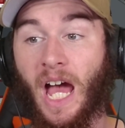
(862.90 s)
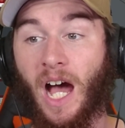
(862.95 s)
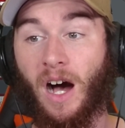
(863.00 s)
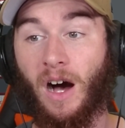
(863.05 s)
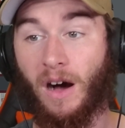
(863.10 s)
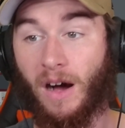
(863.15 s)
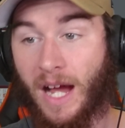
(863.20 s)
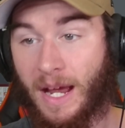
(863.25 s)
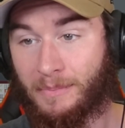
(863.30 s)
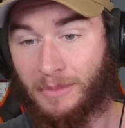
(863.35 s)

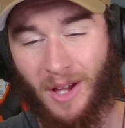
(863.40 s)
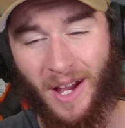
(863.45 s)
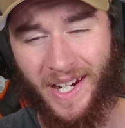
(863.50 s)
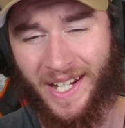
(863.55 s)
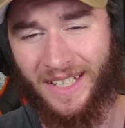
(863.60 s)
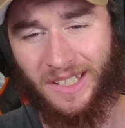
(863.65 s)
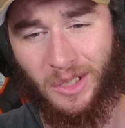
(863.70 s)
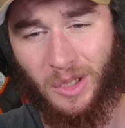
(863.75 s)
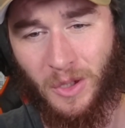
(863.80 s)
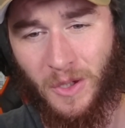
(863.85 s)
I'm
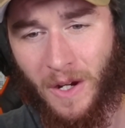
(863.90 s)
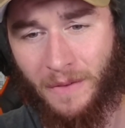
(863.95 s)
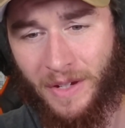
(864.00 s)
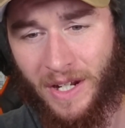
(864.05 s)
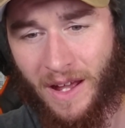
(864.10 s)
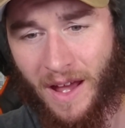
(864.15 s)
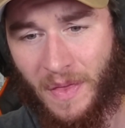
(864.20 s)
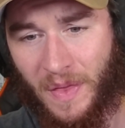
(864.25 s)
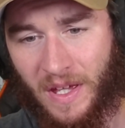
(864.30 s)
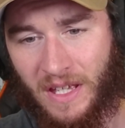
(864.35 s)
liking the look of
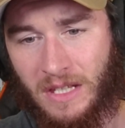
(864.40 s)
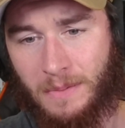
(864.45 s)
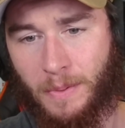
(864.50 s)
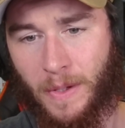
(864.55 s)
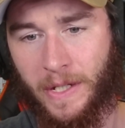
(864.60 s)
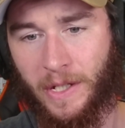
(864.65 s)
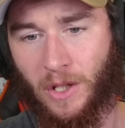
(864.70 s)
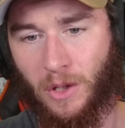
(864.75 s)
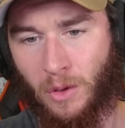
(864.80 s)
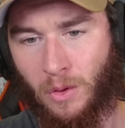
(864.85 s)
it. I think it's
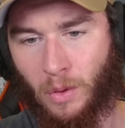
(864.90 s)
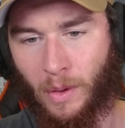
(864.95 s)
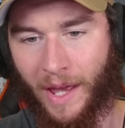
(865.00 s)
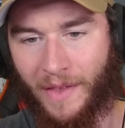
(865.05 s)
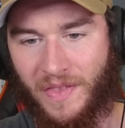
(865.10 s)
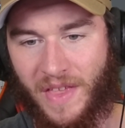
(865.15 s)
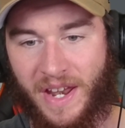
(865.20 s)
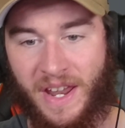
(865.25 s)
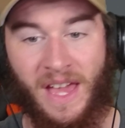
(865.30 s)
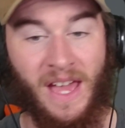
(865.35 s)
pretty cool.
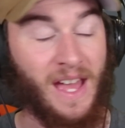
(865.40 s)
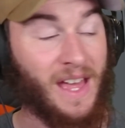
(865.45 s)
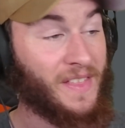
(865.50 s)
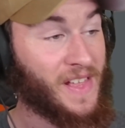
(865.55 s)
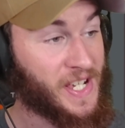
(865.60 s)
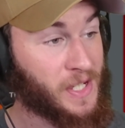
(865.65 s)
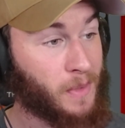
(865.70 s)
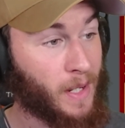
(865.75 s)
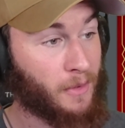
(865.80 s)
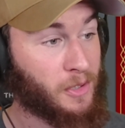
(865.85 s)
And then
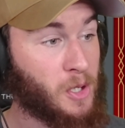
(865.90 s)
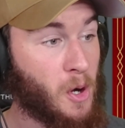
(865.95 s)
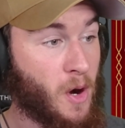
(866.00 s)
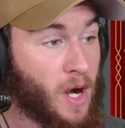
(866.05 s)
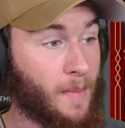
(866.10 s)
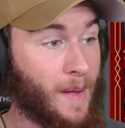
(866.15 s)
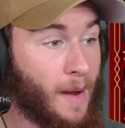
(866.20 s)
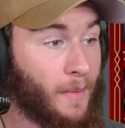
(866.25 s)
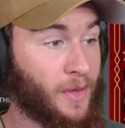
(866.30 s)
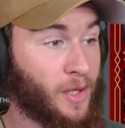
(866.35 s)
this is what I'm
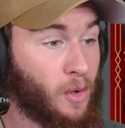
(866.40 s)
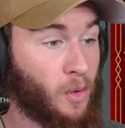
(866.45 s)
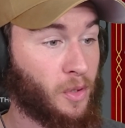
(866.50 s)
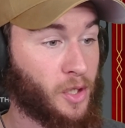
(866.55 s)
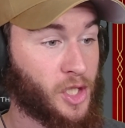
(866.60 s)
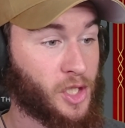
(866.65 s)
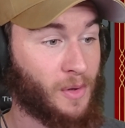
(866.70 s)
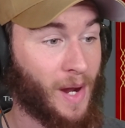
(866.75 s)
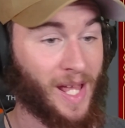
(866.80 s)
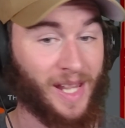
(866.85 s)
talking about with the
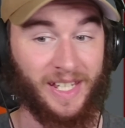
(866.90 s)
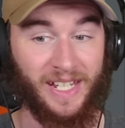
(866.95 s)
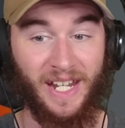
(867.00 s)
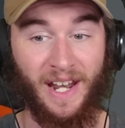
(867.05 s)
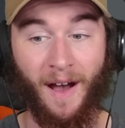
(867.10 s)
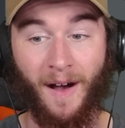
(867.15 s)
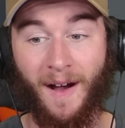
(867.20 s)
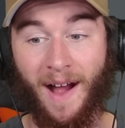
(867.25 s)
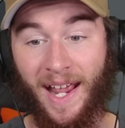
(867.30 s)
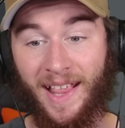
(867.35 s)

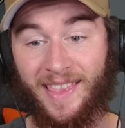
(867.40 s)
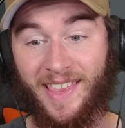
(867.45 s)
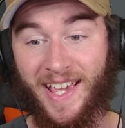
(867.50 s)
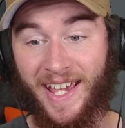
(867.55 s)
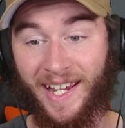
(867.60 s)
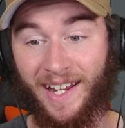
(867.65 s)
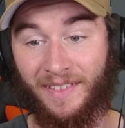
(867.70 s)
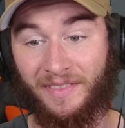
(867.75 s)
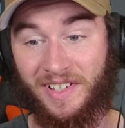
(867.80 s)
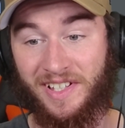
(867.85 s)
All-Australian. I
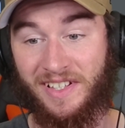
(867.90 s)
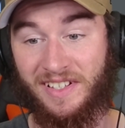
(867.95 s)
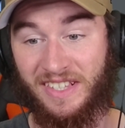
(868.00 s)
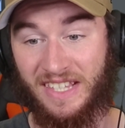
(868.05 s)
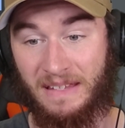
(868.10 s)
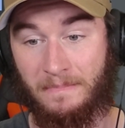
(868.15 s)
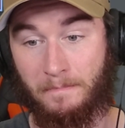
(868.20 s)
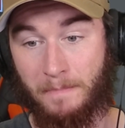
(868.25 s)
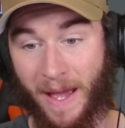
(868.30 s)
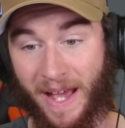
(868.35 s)
think this is
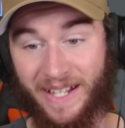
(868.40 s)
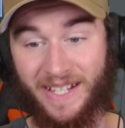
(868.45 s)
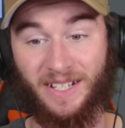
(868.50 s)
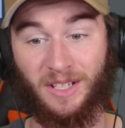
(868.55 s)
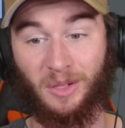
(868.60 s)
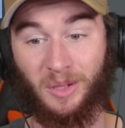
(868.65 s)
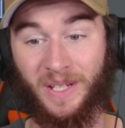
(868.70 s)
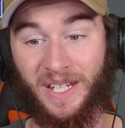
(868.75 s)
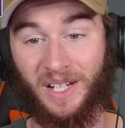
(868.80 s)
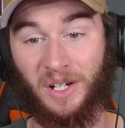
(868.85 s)
the
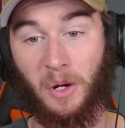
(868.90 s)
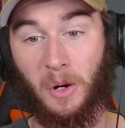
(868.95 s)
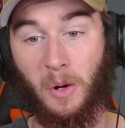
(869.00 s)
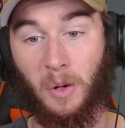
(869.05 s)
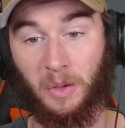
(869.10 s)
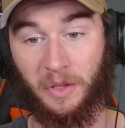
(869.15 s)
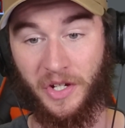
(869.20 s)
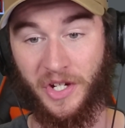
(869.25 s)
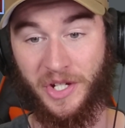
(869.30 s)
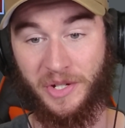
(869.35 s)
best looking
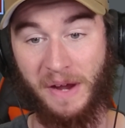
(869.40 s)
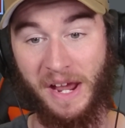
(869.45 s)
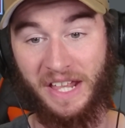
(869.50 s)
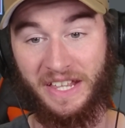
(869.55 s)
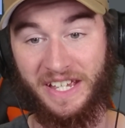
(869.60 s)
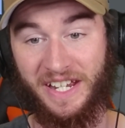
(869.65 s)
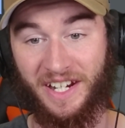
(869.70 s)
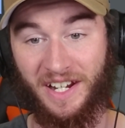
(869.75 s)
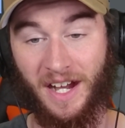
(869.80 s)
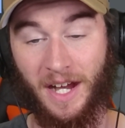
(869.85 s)

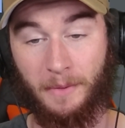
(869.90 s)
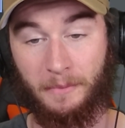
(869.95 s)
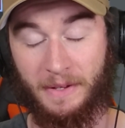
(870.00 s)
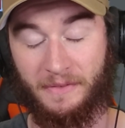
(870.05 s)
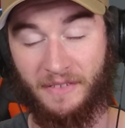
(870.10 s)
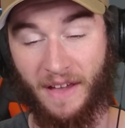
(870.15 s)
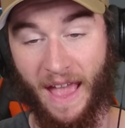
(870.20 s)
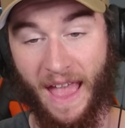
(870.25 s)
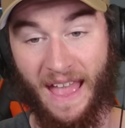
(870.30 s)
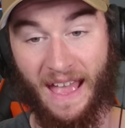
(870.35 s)
All-Australian card
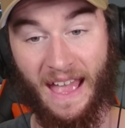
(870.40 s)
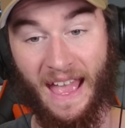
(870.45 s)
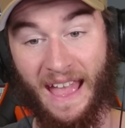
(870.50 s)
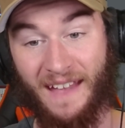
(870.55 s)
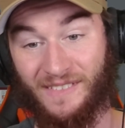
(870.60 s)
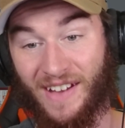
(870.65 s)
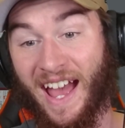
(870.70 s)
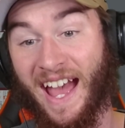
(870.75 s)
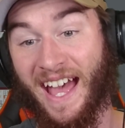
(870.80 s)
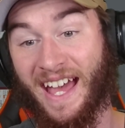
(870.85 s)
we've
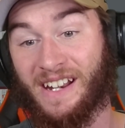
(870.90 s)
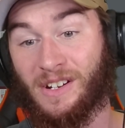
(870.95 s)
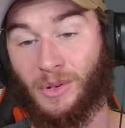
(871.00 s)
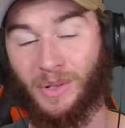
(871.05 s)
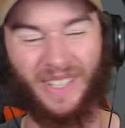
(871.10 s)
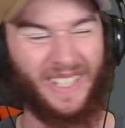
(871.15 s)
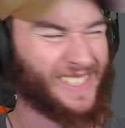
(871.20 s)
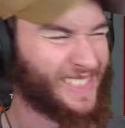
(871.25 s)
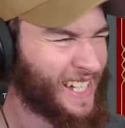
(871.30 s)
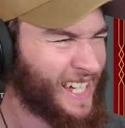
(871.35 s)
ever had, or
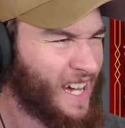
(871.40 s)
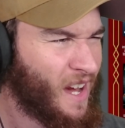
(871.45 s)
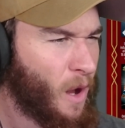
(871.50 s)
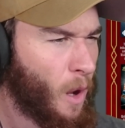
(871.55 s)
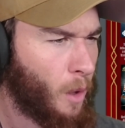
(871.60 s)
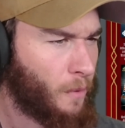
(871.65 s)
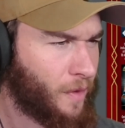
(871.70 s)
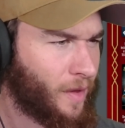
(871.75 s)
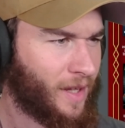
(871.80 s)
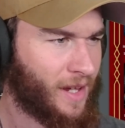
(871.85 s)
at least
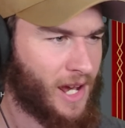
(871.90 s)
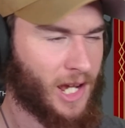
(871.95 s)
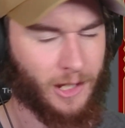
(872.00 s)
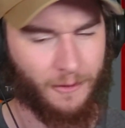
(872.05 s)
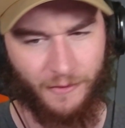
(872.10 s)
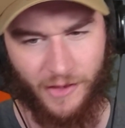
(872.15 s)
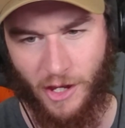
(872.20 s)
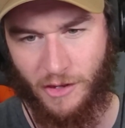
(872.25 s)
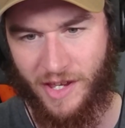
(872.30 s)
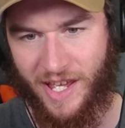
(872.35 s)
over the
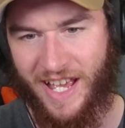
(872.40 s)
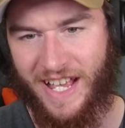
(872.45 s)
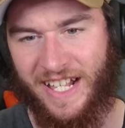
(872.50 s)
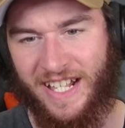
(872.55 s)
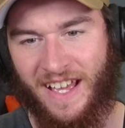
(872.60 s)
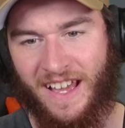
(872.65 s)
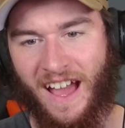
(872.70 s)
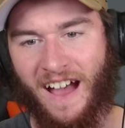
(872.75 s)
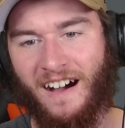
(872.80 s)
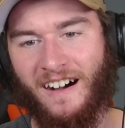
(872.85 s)
last few
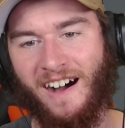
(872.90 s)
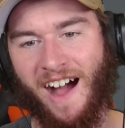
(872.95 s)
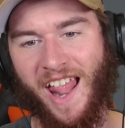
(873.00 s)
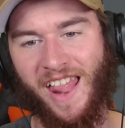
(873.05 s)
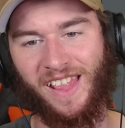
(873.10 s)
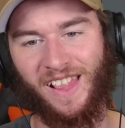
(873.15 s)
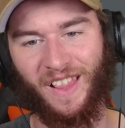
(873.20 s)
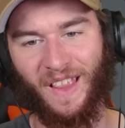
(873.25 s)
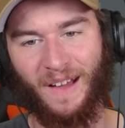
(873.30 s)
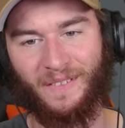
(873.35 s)
years.
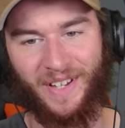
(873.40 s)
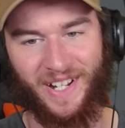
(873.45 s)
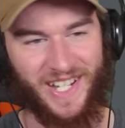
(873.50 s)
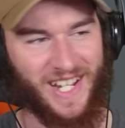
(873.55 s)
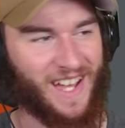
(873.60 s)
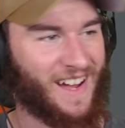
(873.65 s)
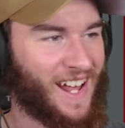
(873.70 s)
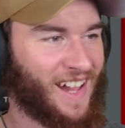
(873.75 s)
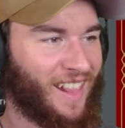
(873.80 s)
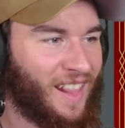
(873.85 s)
I love
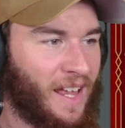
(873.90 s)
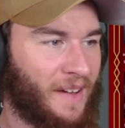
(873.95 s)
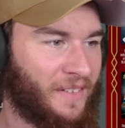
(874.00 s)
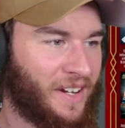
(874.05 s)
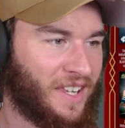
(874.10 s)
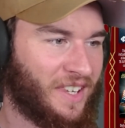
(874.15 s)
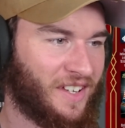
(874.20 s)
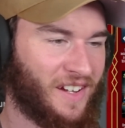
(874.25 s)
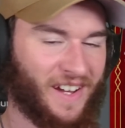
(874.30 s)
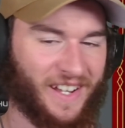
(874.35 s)
it. I love
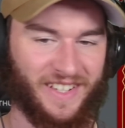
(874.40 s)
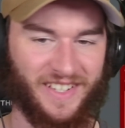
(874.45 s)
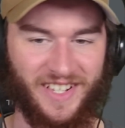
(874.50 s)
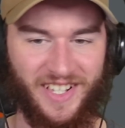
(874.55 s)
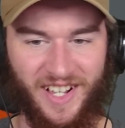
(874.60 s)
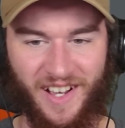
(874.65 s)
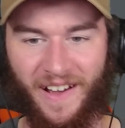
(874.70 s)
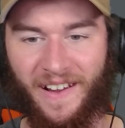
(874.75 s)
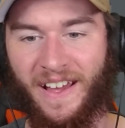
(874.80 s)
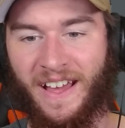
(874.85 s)
it a lot. And
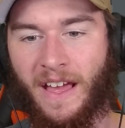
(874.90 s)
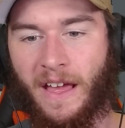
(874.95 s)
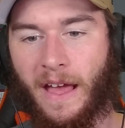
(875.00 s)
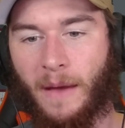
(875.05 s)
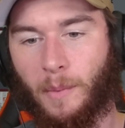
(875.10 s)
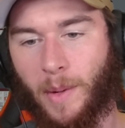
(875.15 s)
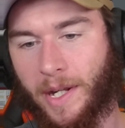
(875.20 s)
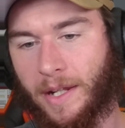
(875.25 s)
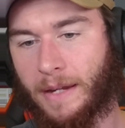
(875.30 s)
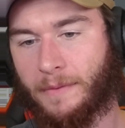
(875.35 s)
so
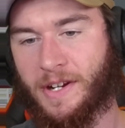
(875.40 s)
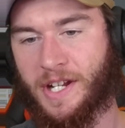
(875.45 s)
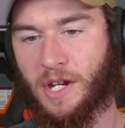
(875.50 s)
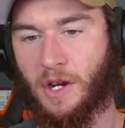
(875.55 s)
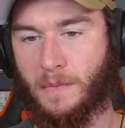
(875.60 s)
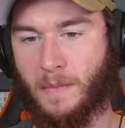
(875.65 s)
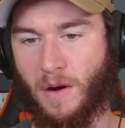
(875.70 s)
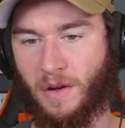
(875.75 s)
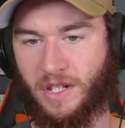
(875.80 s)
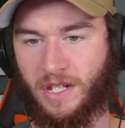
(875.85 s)
1 in every
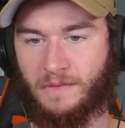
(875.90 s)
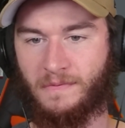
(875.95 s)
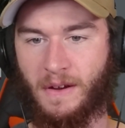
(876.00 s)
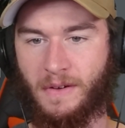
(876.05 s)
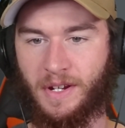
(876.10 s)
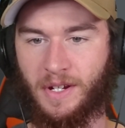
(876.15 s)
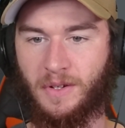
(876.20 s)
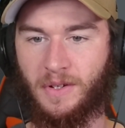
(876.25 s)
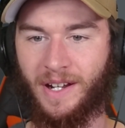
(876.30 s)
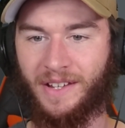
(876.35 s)
2 boxes is
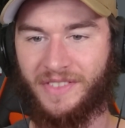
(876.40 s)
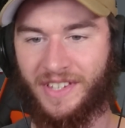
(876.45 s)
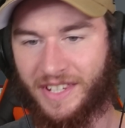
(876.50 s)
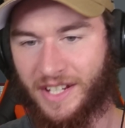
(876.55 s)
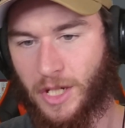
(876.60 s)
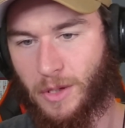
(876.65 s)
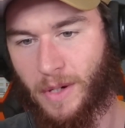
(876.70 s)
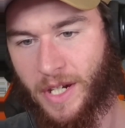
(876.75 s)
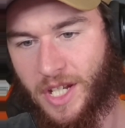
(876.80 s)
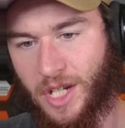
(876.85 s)
very good. And then the
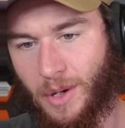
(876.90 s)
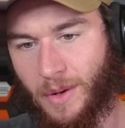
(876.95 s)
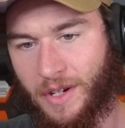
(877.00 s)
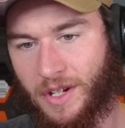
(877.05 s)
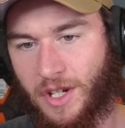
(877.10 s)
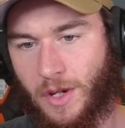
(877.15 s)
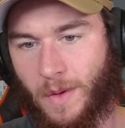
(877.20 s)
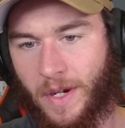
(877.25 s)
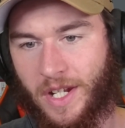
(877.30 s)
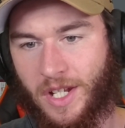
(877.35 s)
22
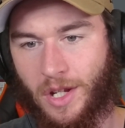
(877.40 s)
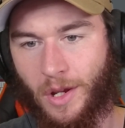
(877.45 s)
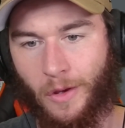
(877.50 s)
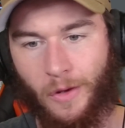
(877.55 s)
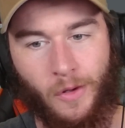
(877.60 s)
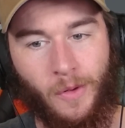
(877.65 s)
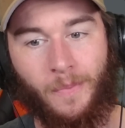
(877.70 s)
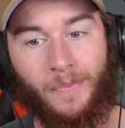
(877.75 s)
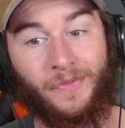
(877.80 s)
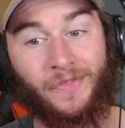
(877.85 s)
under
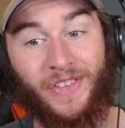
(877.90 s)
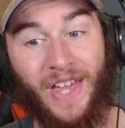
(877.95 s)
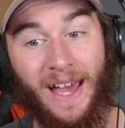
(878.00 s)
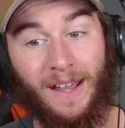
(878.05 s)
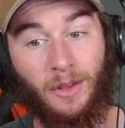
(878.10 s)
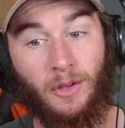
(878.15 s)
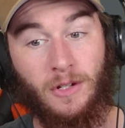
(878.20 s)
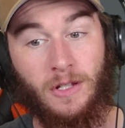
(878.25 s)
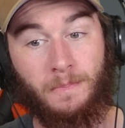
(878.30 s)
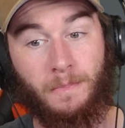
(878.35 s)
22,
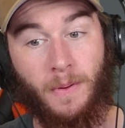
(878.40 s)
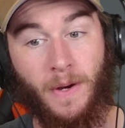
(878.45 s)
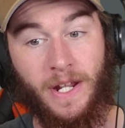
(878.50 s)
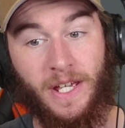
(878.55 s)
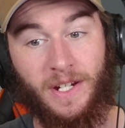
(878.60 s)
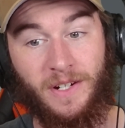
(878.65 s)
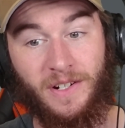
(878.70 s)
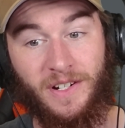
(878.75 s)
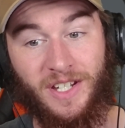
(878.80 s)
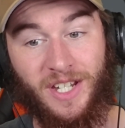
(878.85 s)
that looks
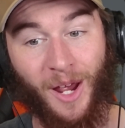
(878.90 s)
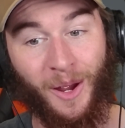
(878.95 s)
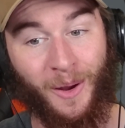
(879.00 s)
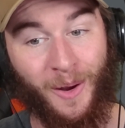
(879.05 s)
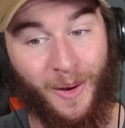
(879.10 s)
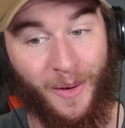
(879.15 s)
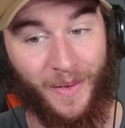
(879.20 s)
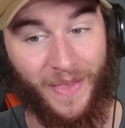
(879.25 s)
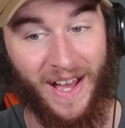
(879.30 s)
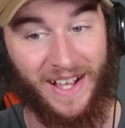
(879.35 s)
pretty good
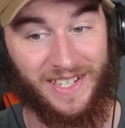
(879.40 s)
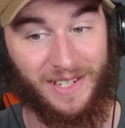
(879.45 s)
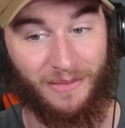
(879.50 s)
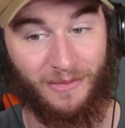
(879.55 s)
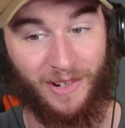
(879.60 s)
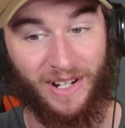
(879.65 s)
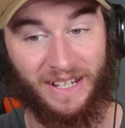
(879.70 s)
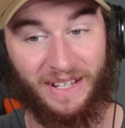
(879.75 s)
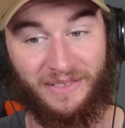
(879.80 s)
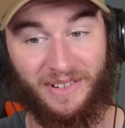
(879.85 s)
too. That's a
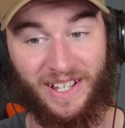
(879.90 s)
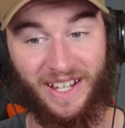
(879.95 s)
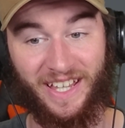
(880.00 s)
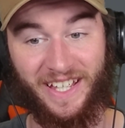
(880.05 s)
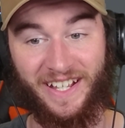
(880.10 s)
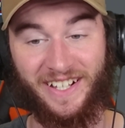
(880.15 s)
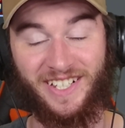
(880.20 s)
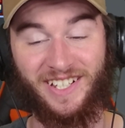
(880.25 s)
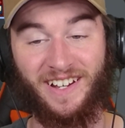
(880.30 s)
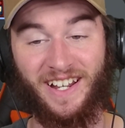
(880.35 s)
really,
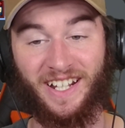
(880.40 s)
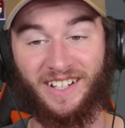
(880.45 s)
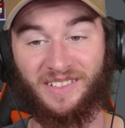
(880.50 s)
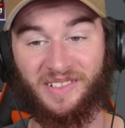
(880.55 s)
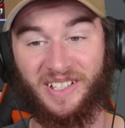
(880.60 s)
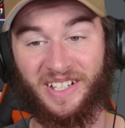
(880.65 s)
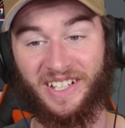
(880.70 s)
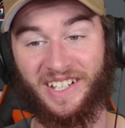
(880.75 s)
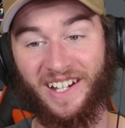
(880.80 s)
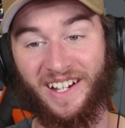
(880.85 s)
really exciting
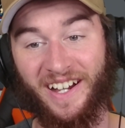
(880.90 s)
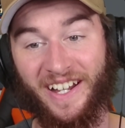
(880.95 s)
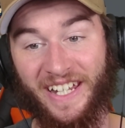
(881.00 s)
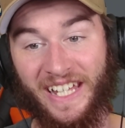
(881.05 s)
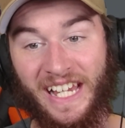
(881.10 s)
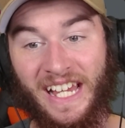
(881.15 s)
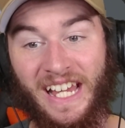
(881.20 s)
looking card.